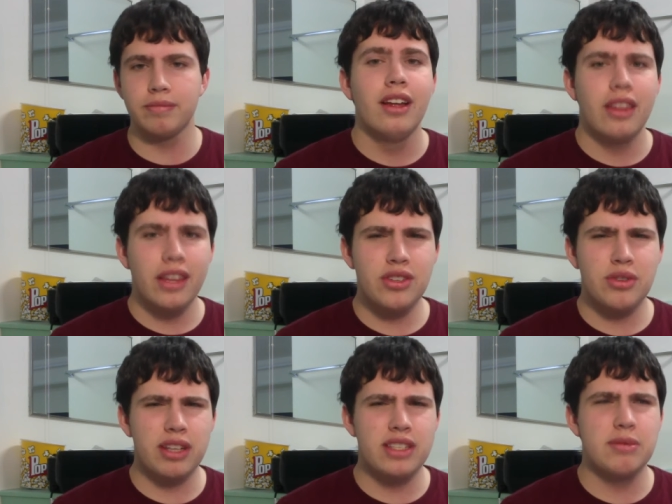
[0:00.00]
This
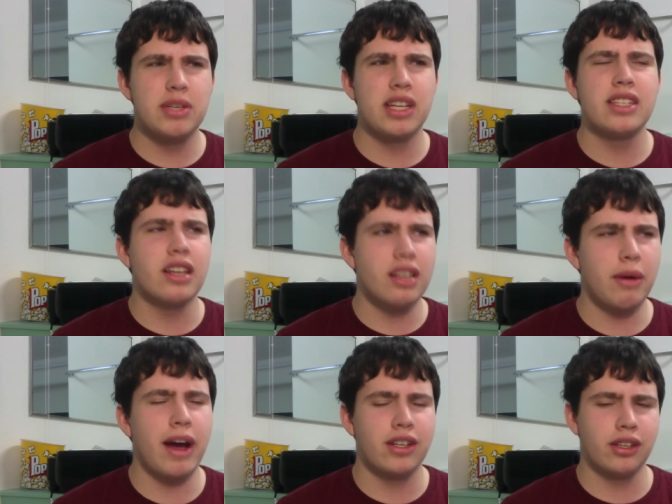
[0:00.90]
trend seems to continue
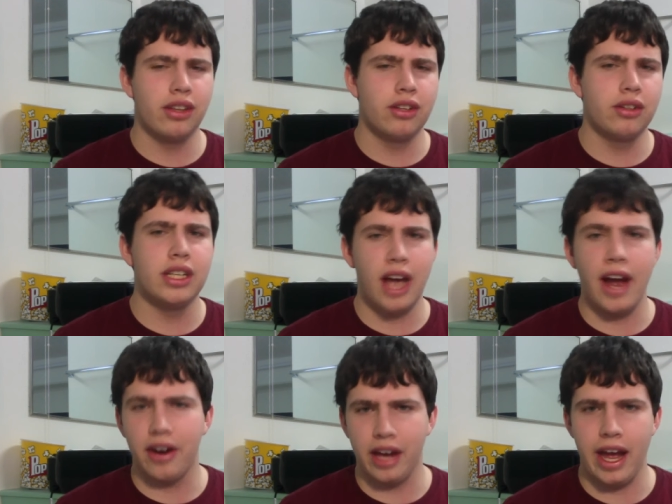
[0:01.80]
actually through the
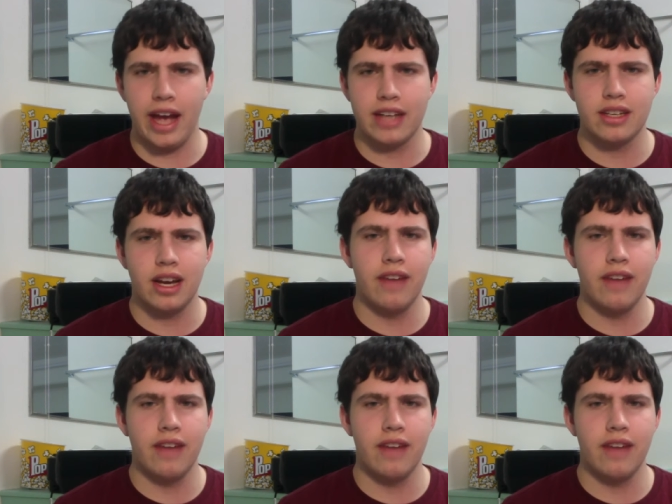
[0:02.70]
entire cast.